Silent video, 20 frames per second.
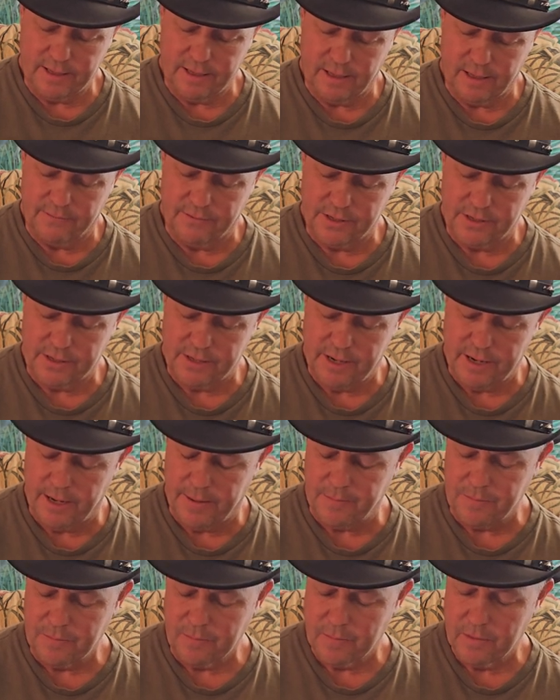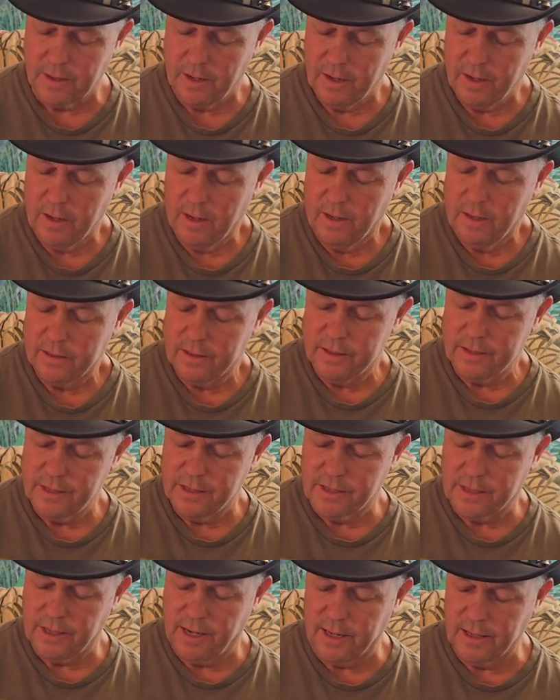hell of a stand. This
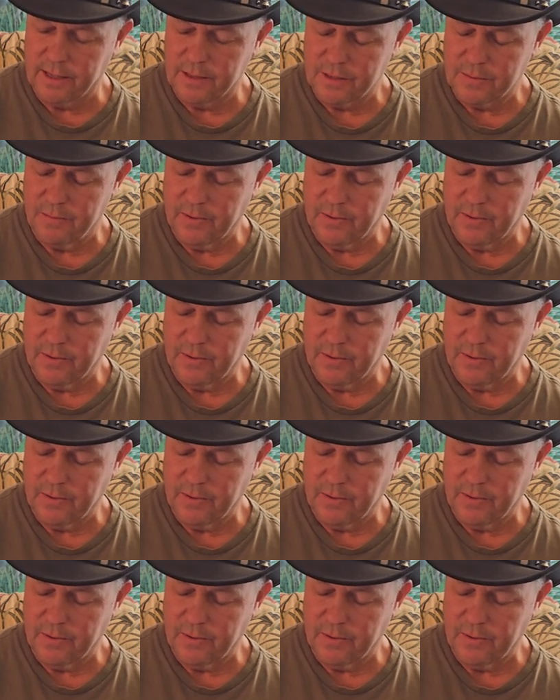is Douglas